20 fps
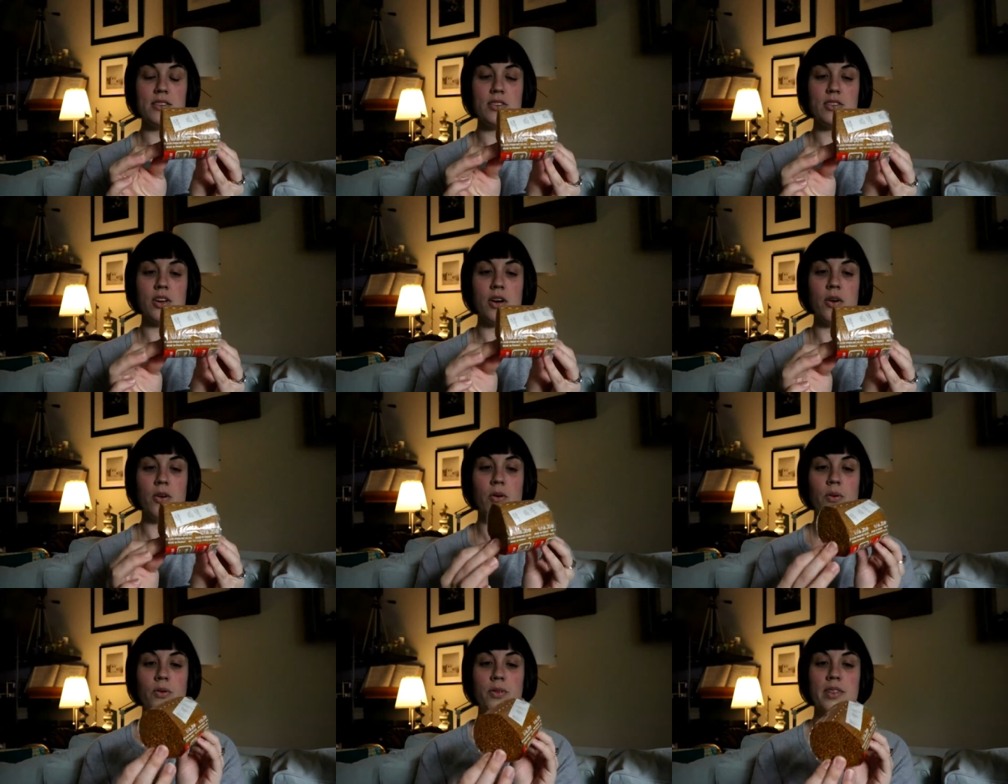
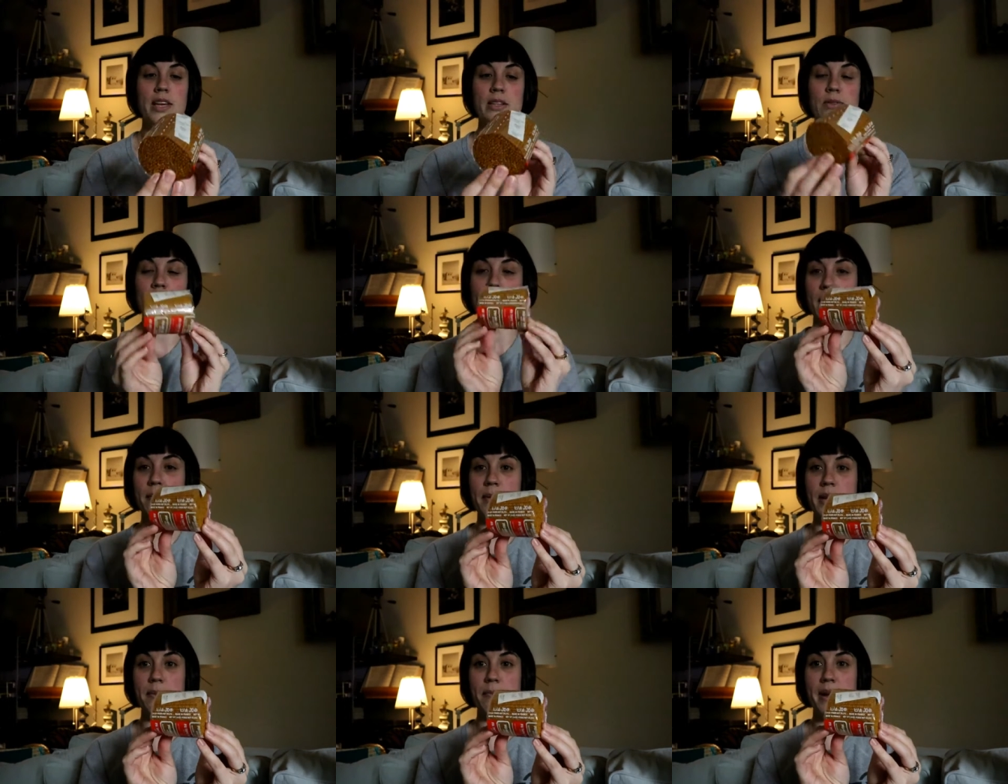So that's what
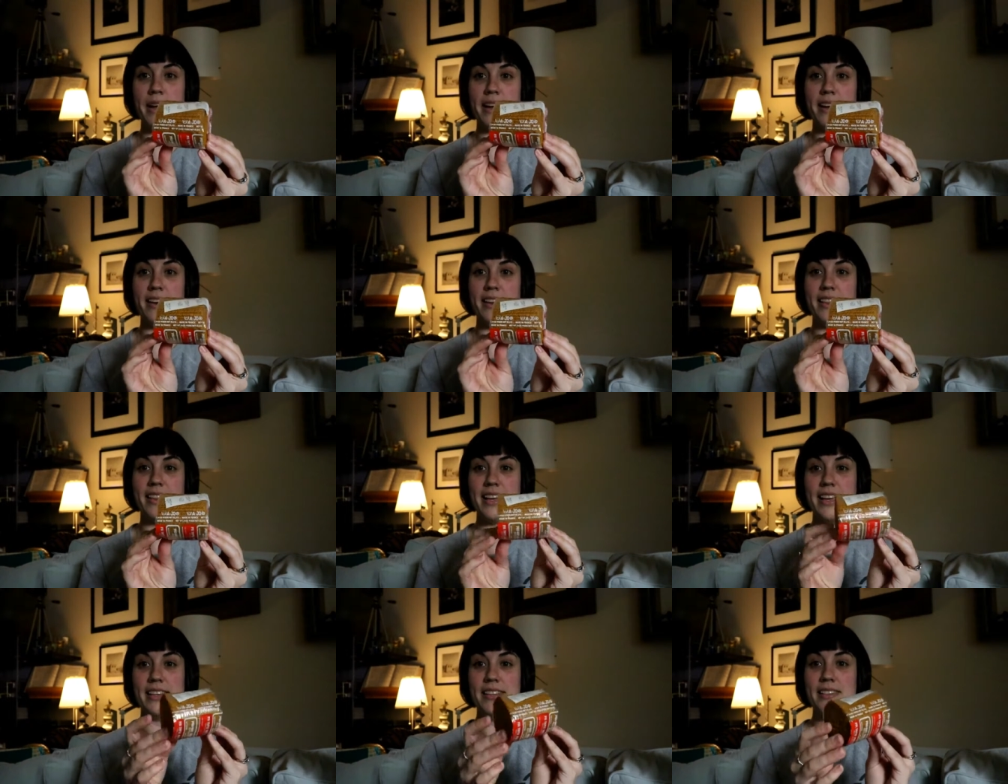I'm gonna make out
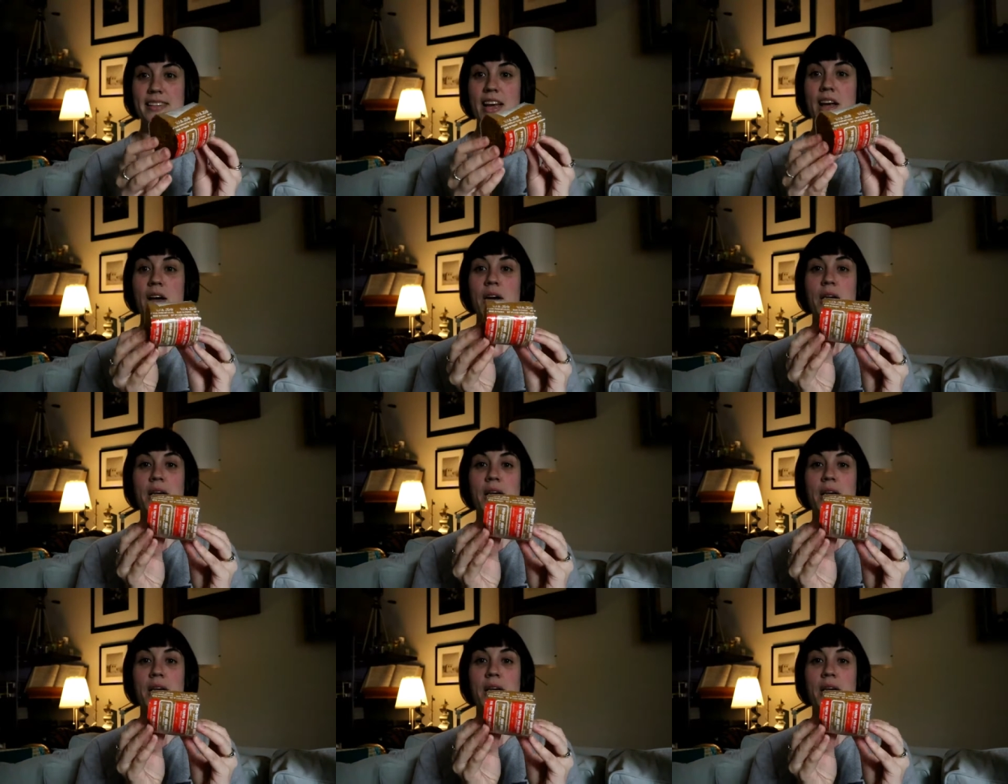of these.